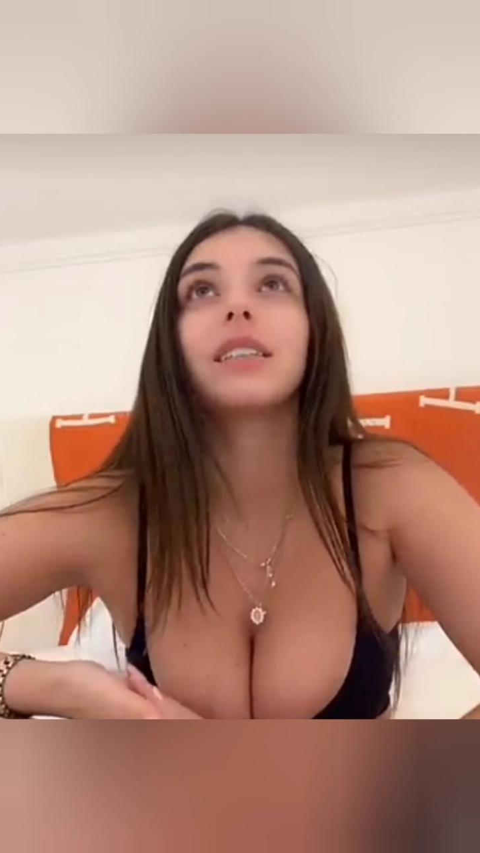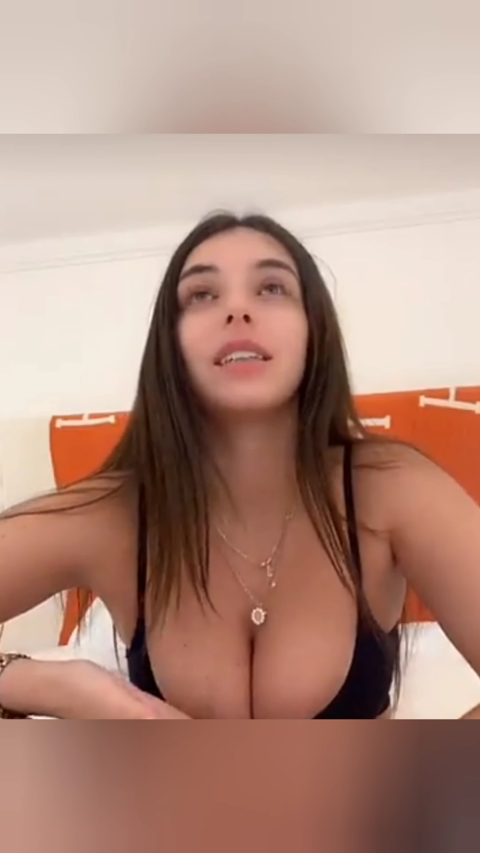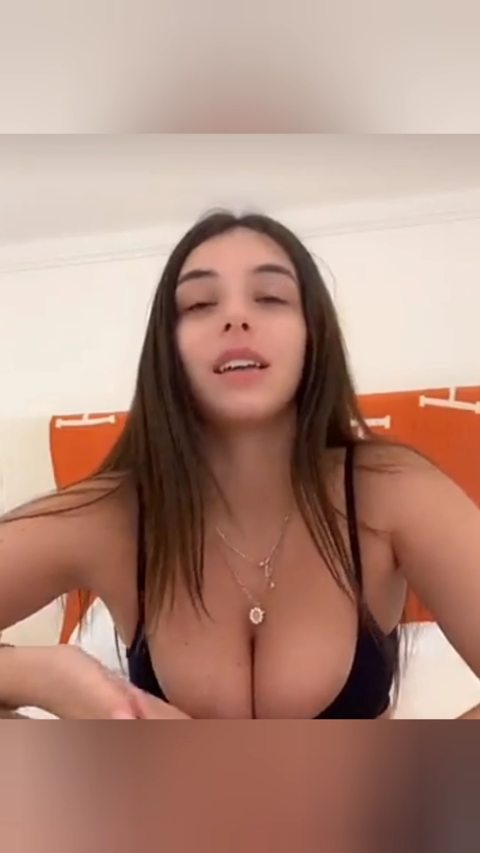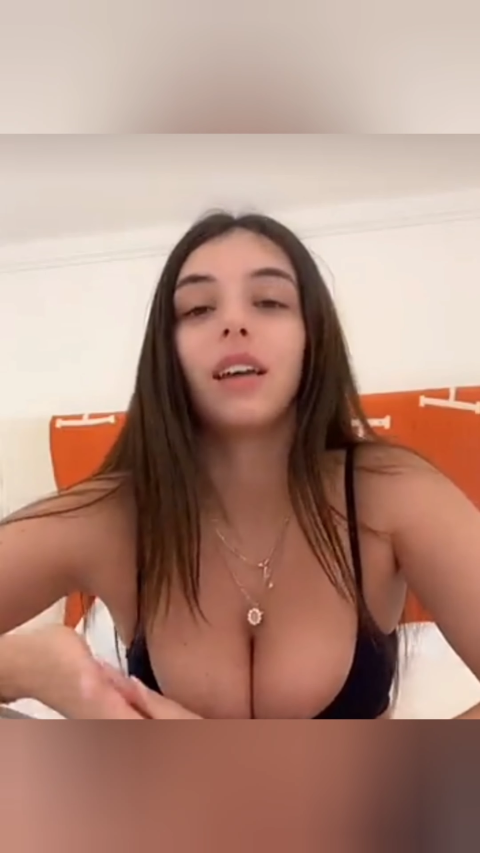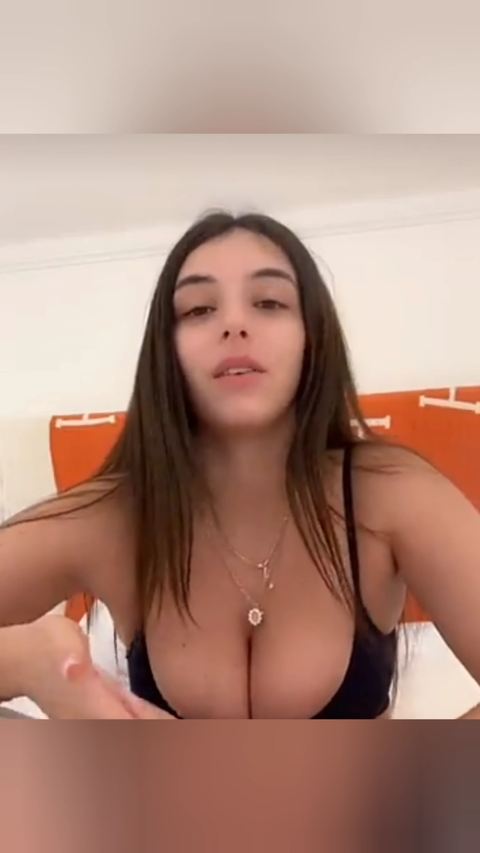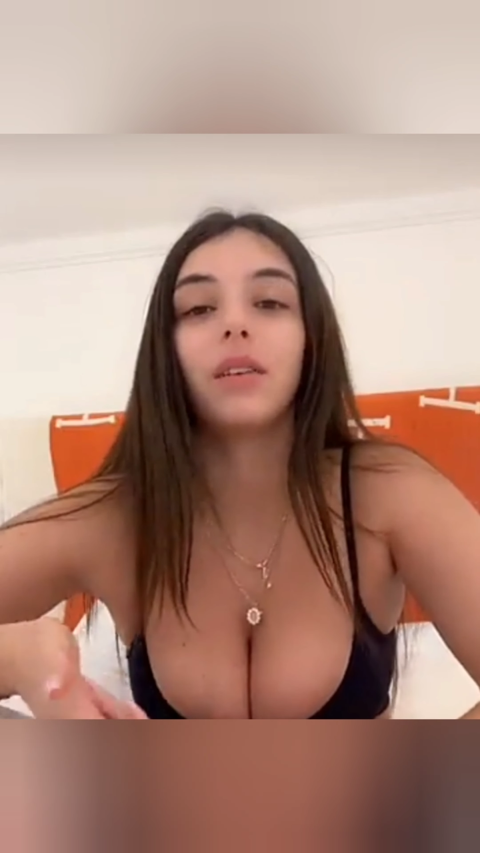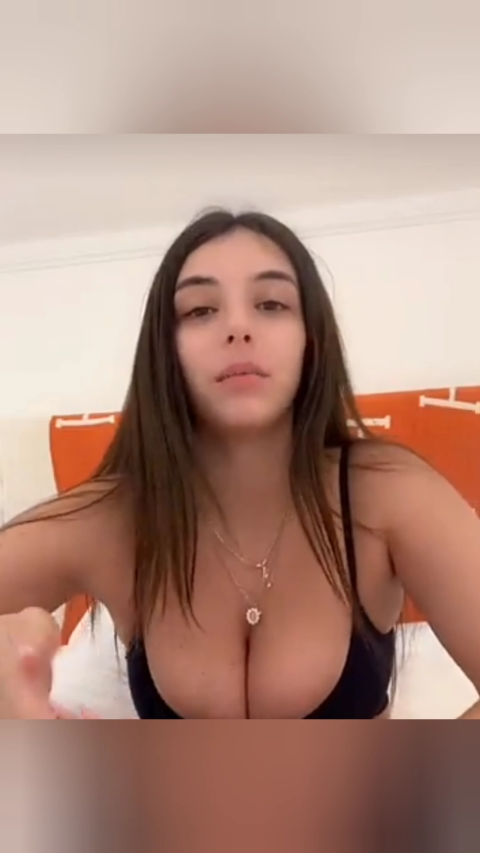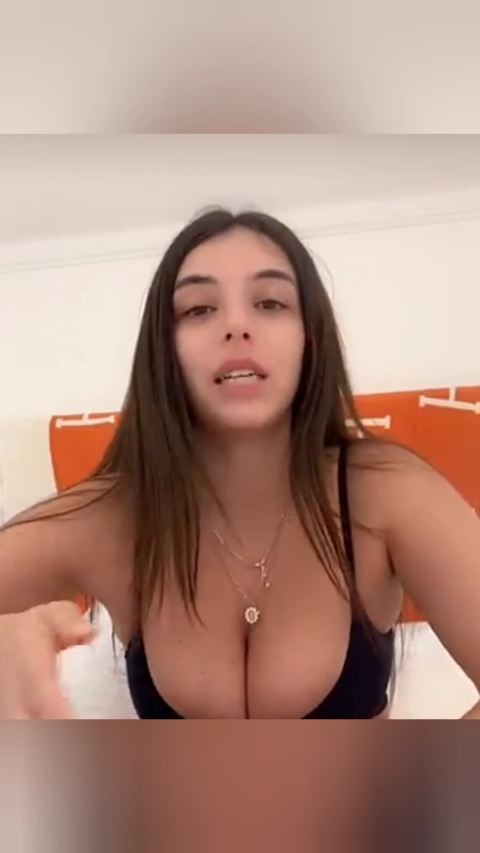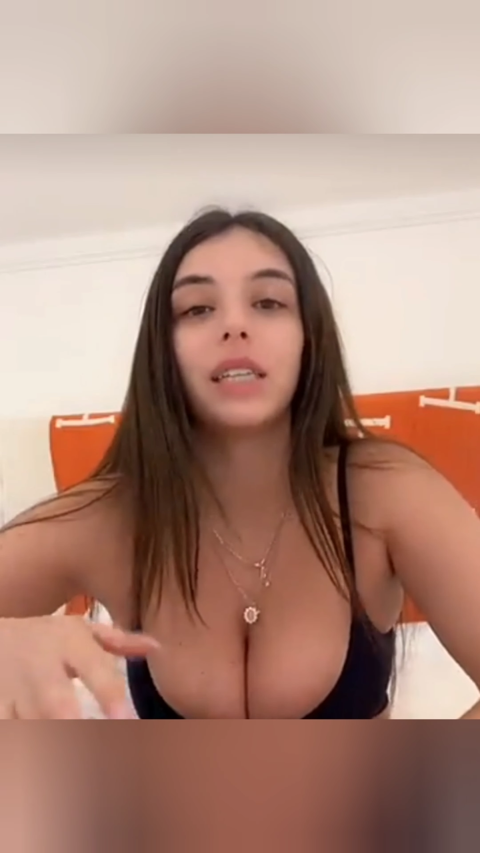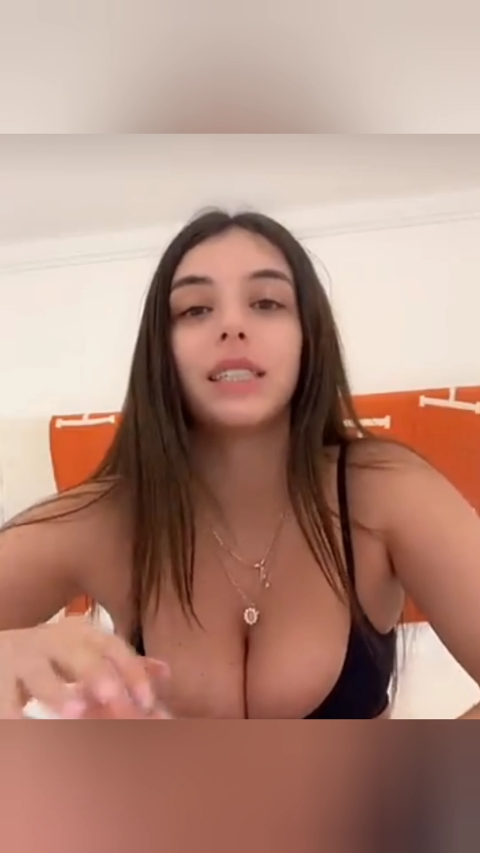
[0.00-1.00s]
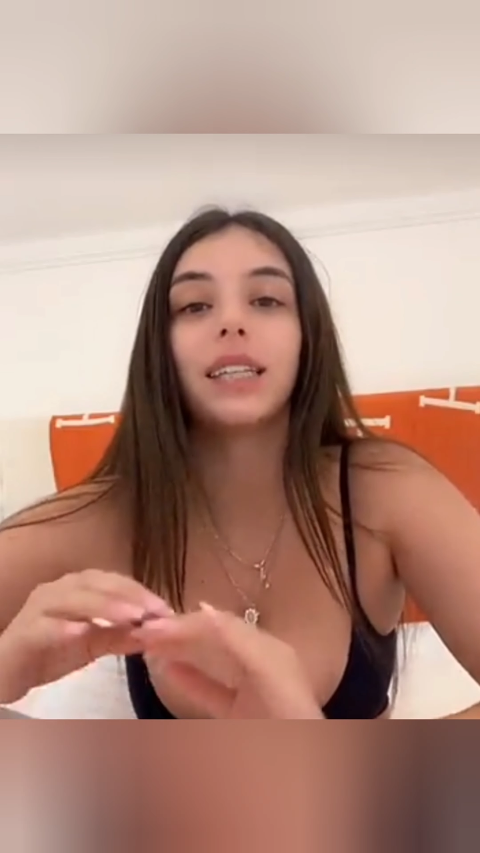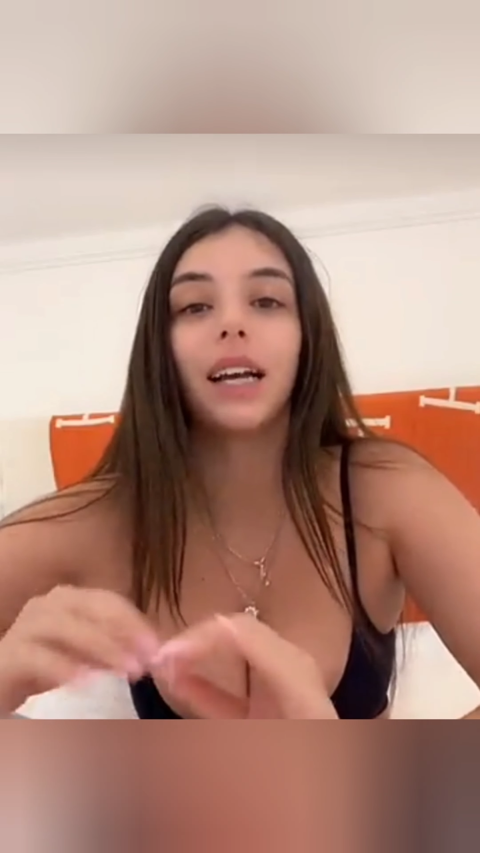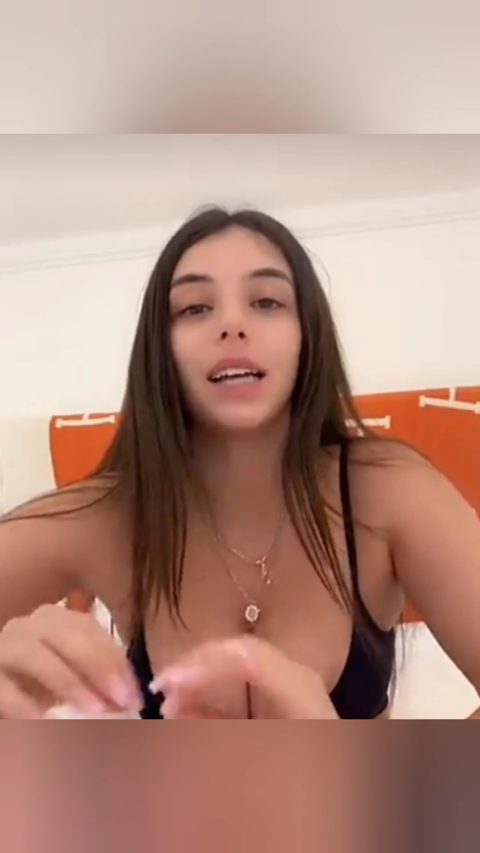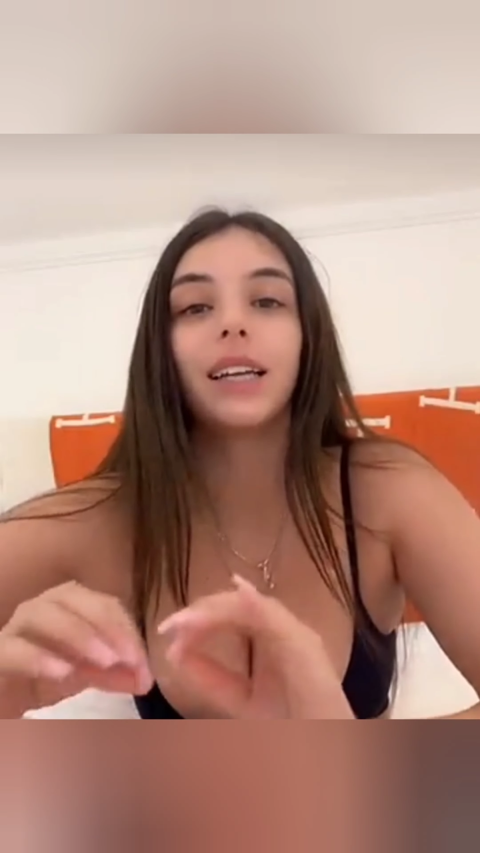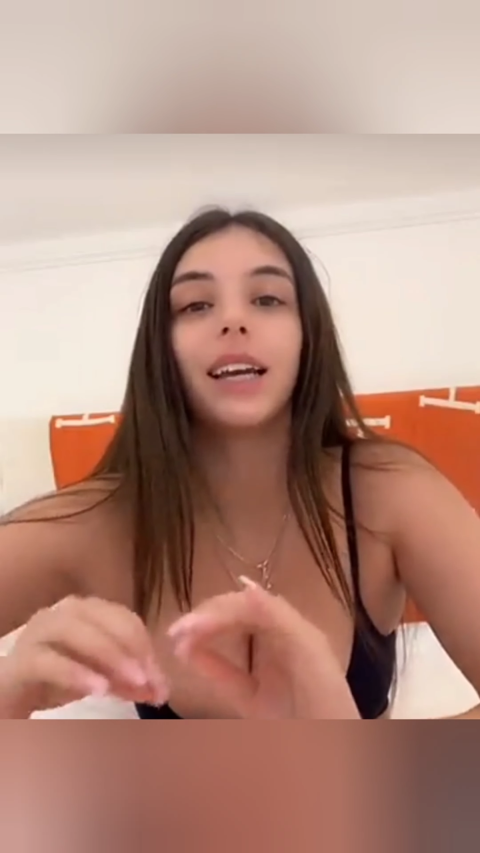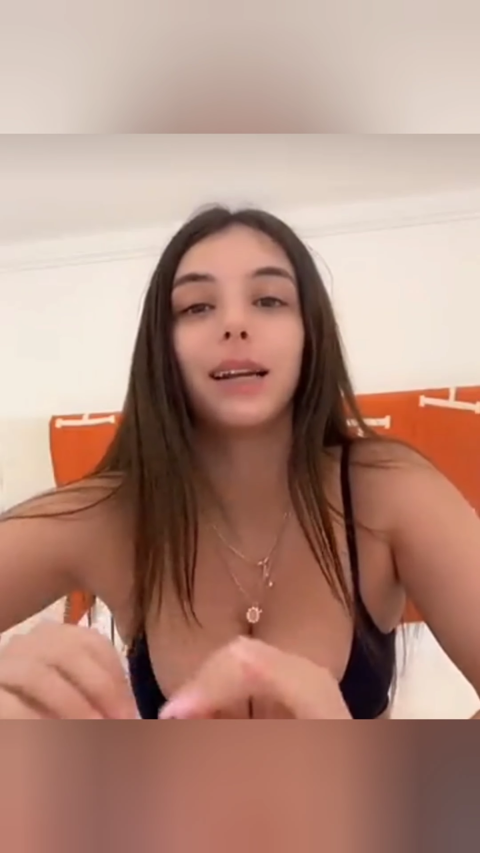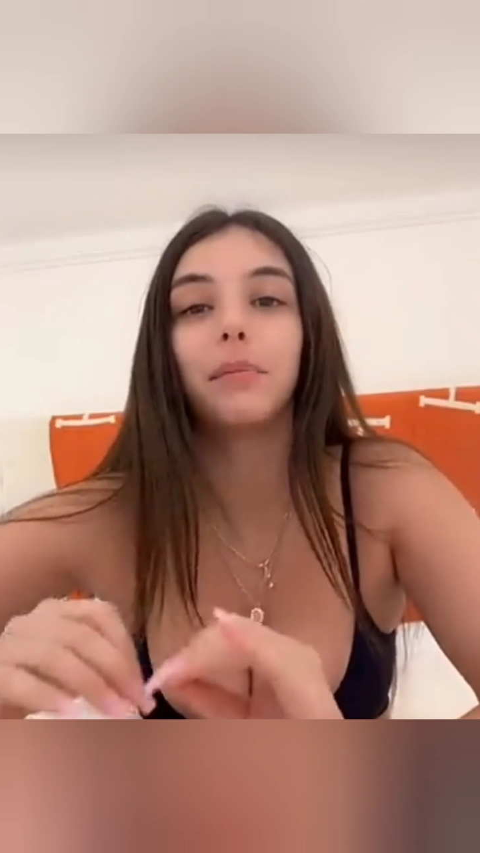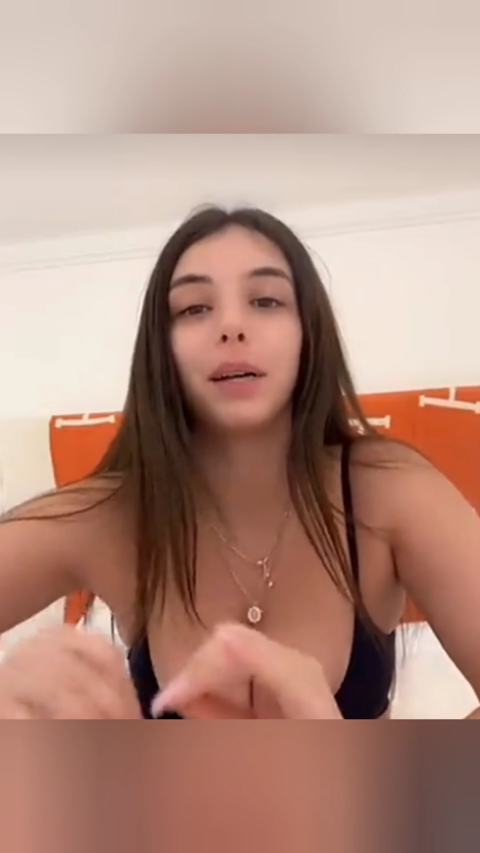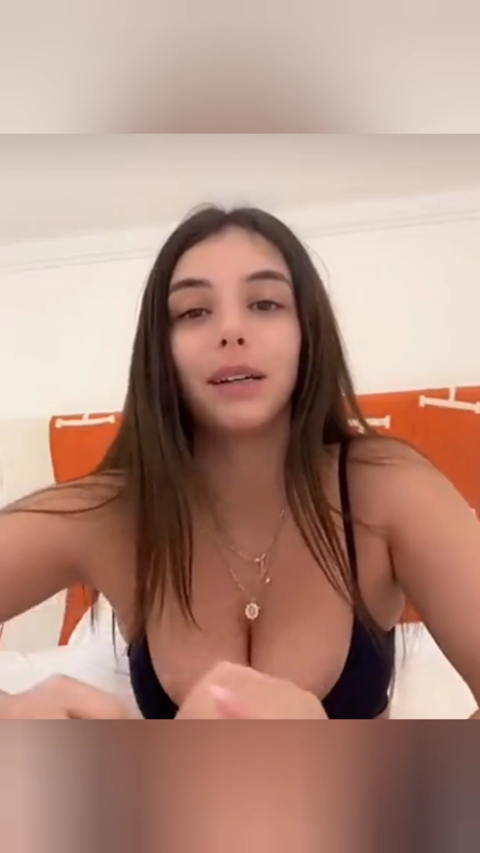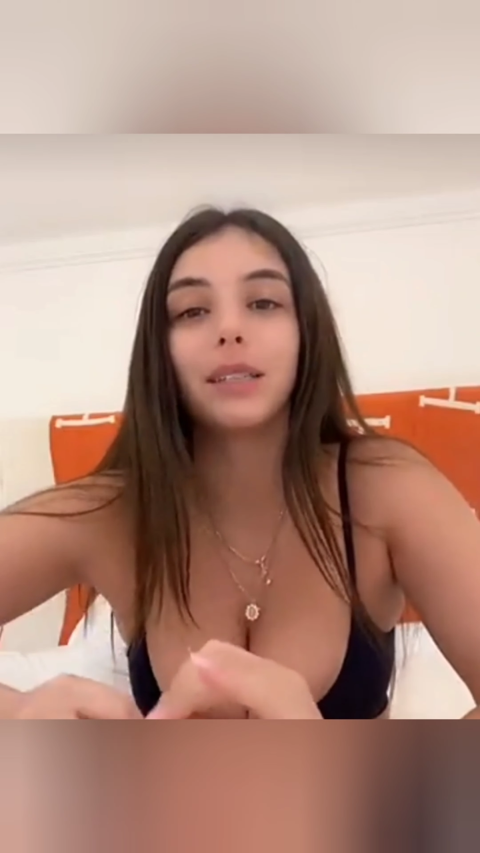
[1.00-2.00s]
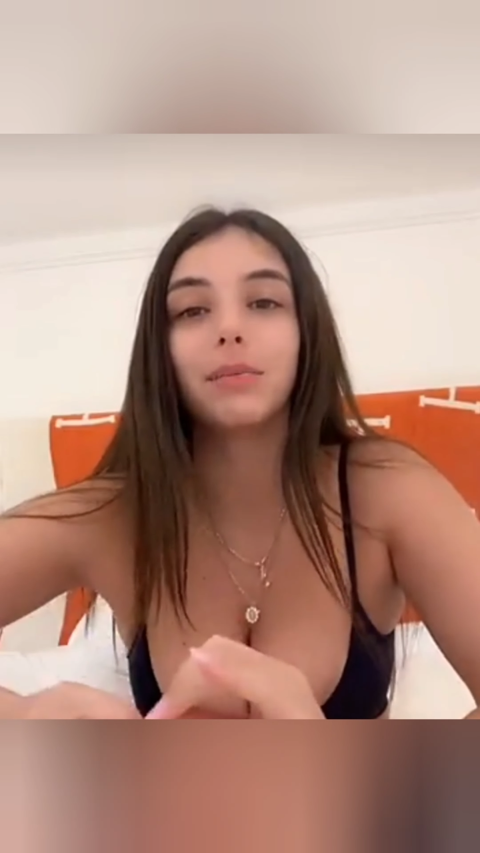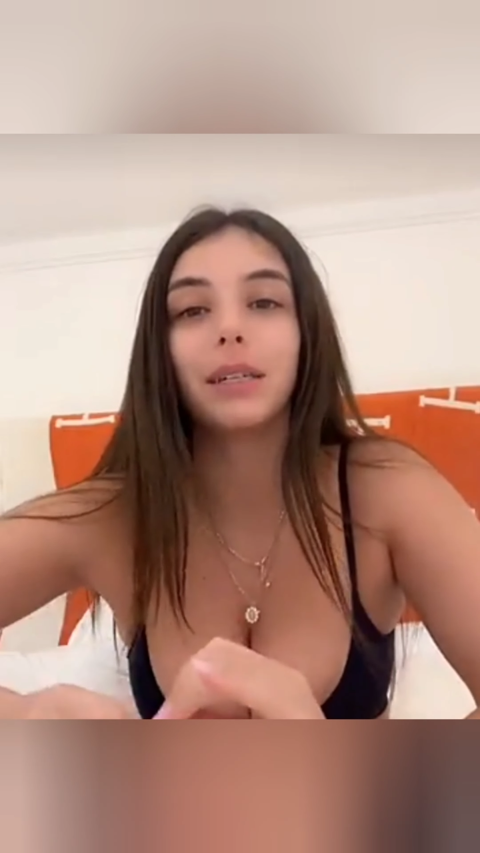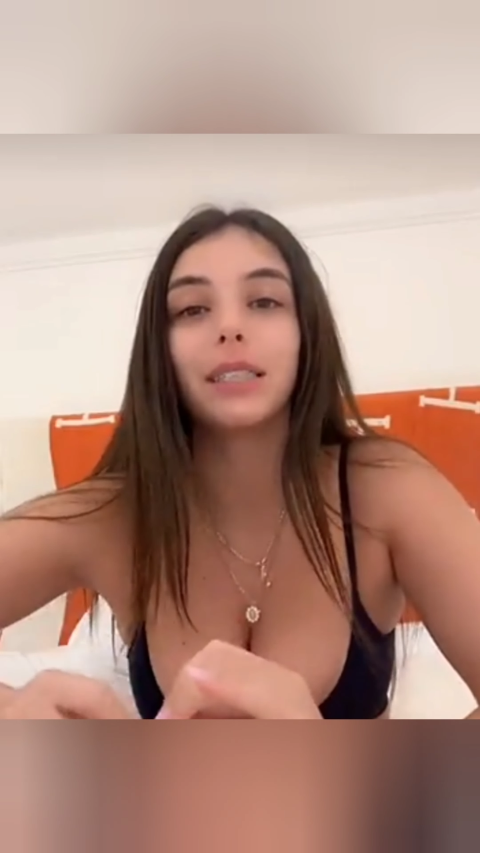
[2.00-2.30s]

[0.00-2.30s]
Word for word: giving me secondhand embarrassment